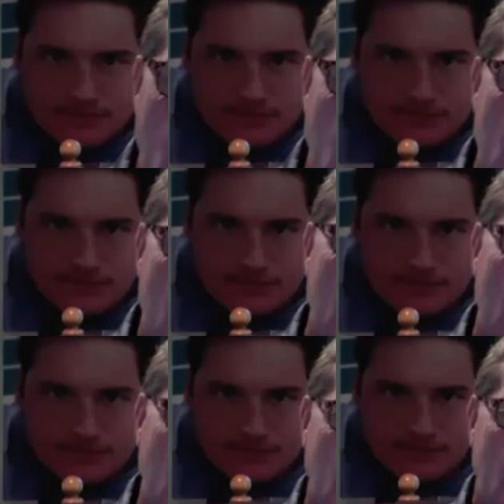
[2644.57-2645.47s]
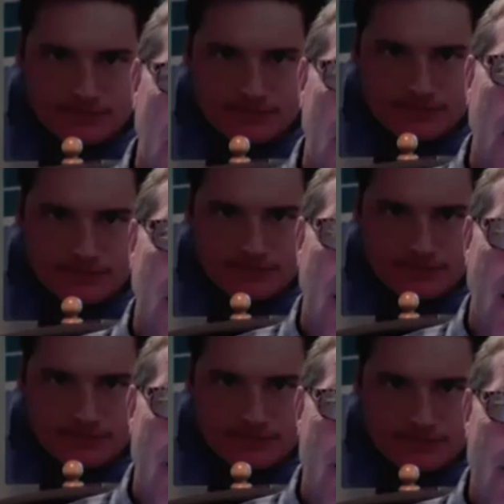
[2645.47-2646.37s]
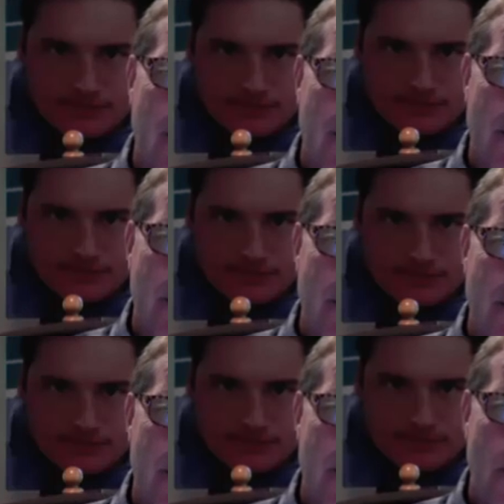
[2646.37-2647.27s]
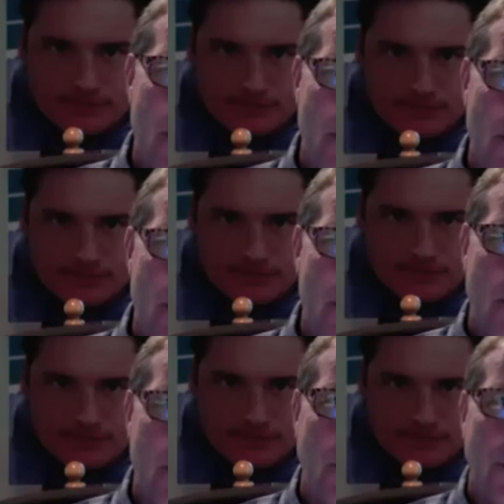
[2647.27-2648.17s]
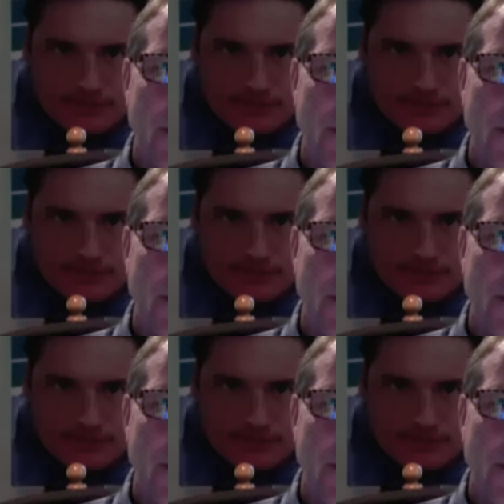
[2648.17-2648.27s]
No words are spoken by the person on screen.